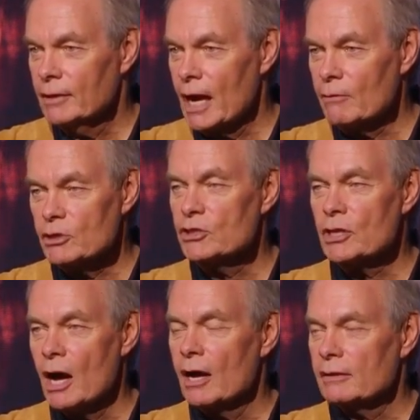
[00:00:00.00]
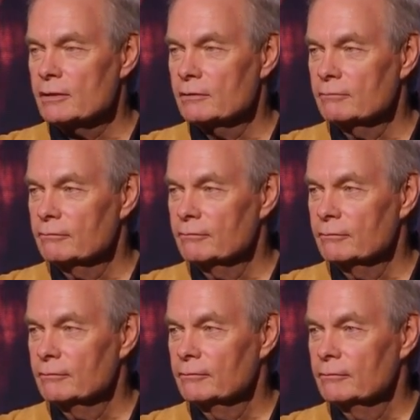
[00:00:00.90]
I was shocked.
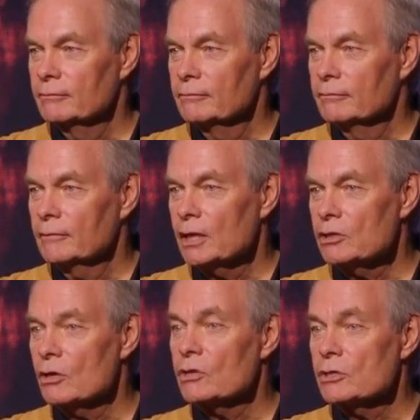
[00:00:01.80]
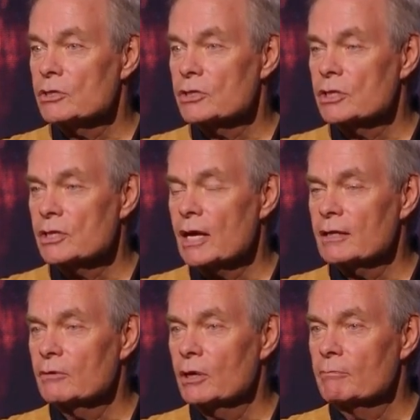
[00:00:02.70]
And you know, this is
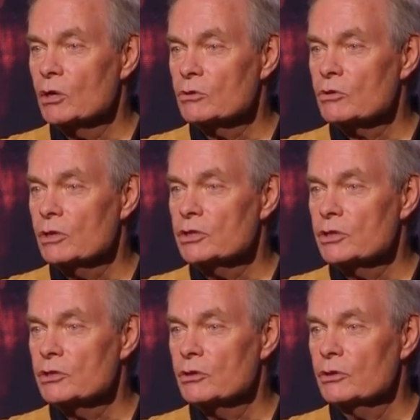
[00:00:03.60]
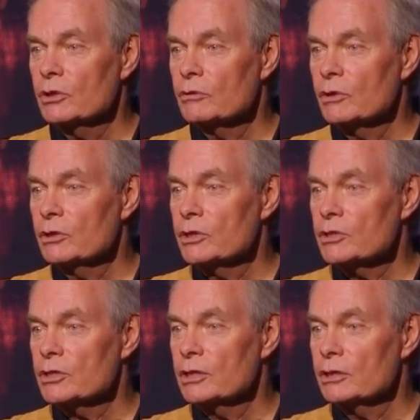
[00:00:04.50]
exactly what most Christians are doing. We're
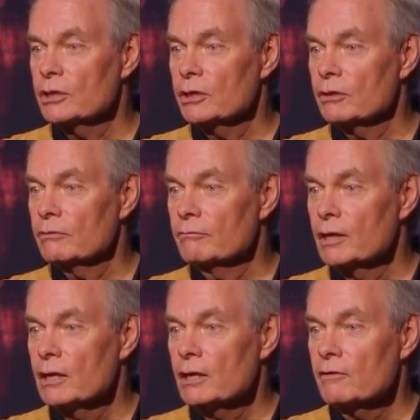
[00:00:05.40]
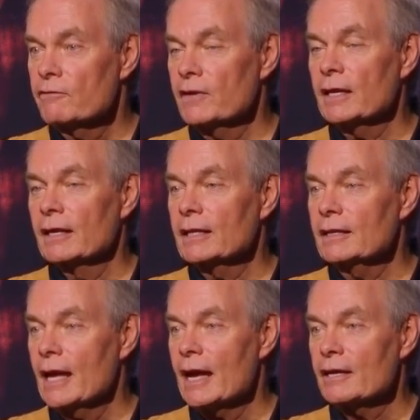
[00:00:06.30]
just sitting here
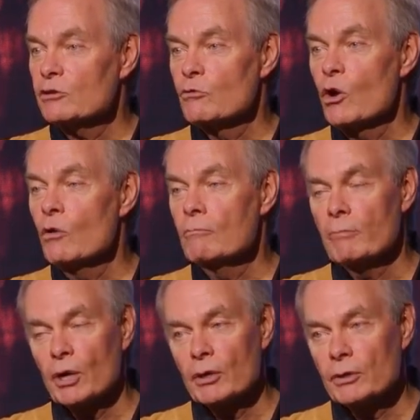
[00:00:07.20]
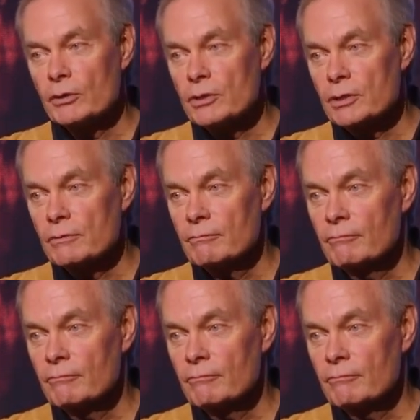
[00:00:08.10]
fiddling as Rome burns.